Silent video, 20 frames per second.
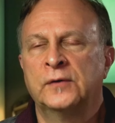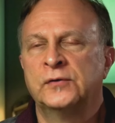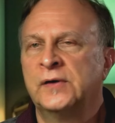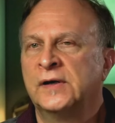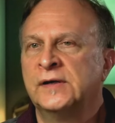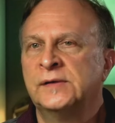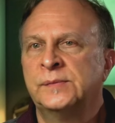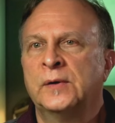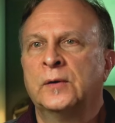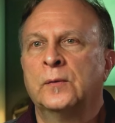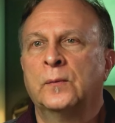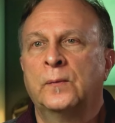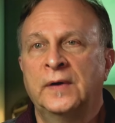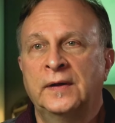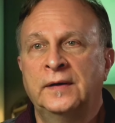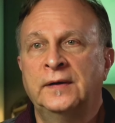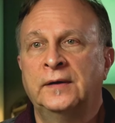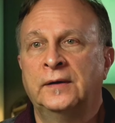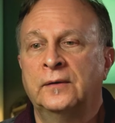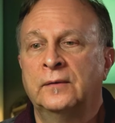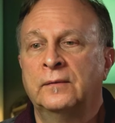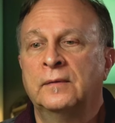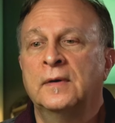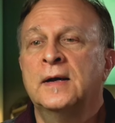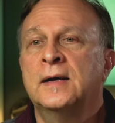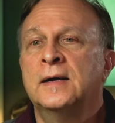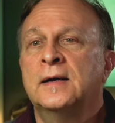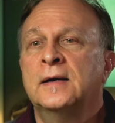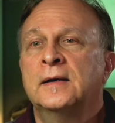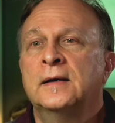and transmitter with you,
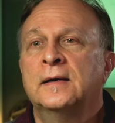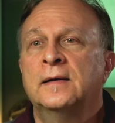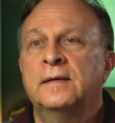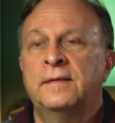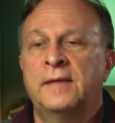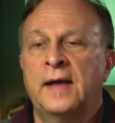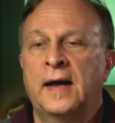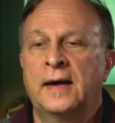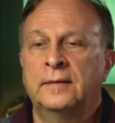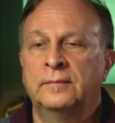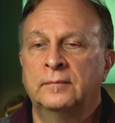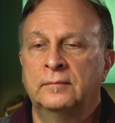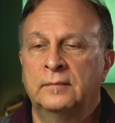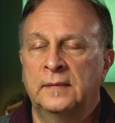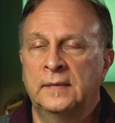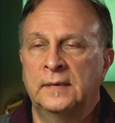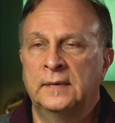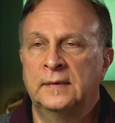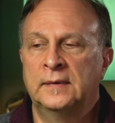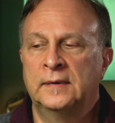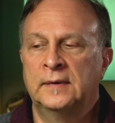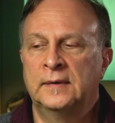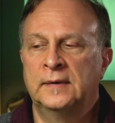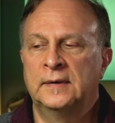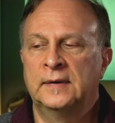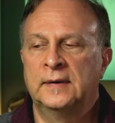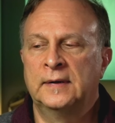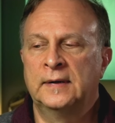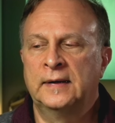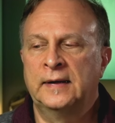that
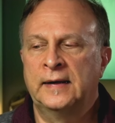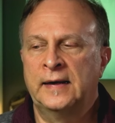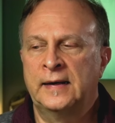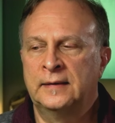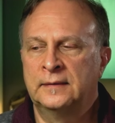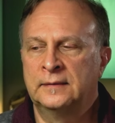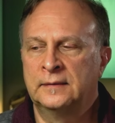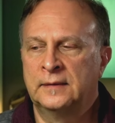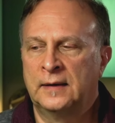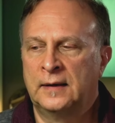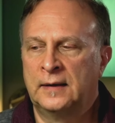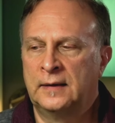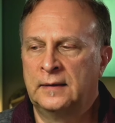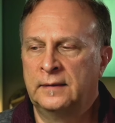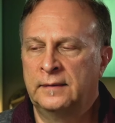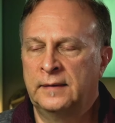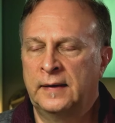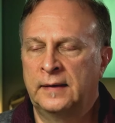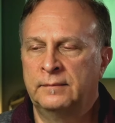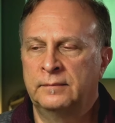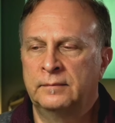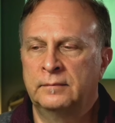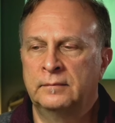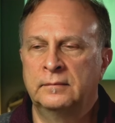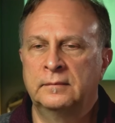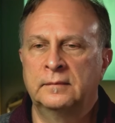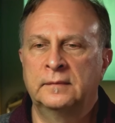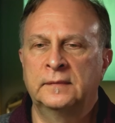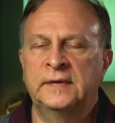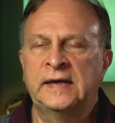that
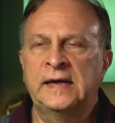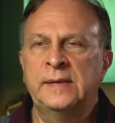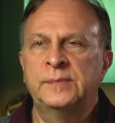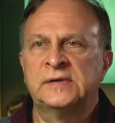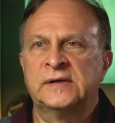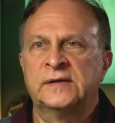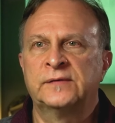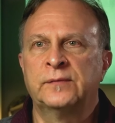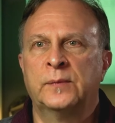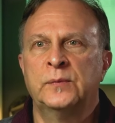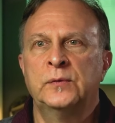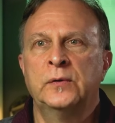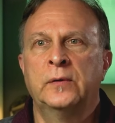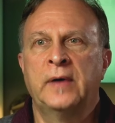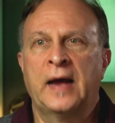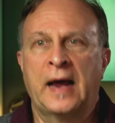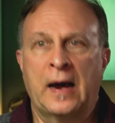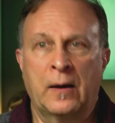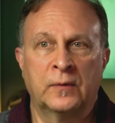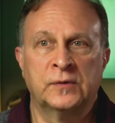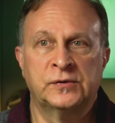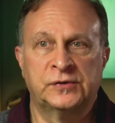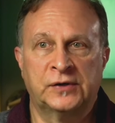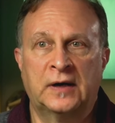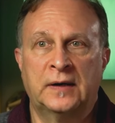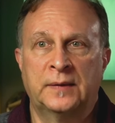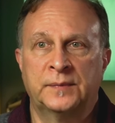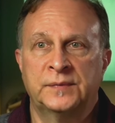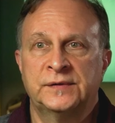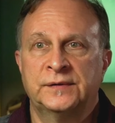keeps us from doing our
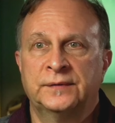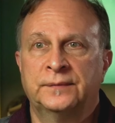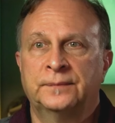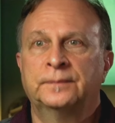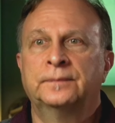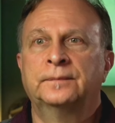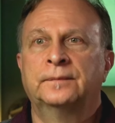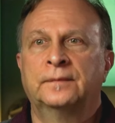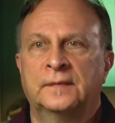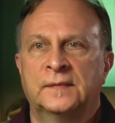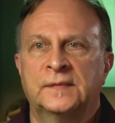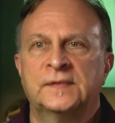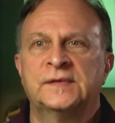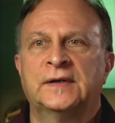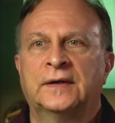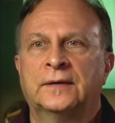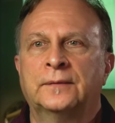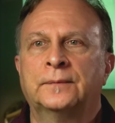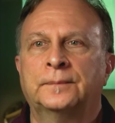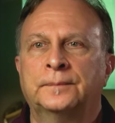jobs. So